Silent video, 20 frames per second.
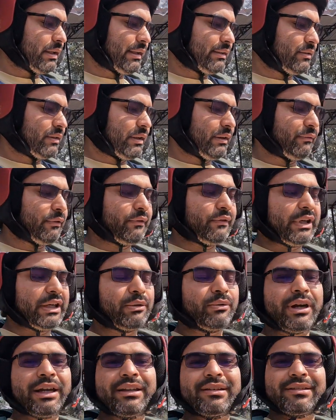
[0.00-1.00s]
Let's see,
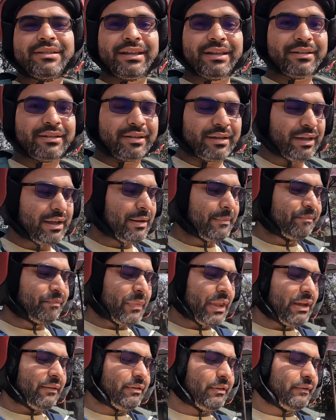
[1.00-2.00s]
1526,
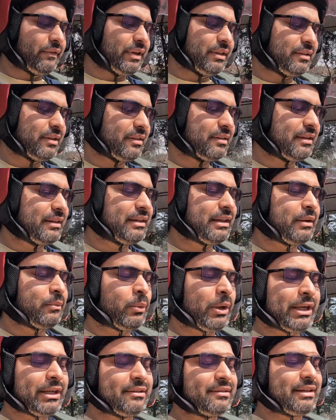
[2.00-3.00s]
56, and
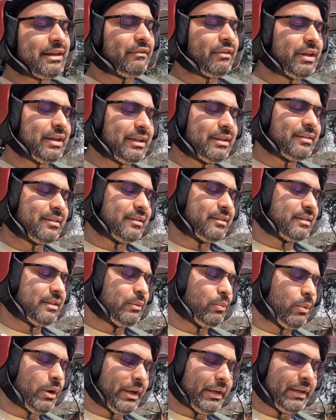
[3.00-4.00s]
then one in
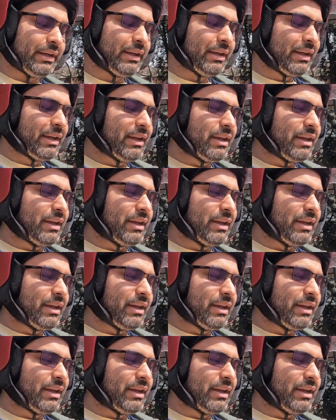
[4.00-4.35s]
1761.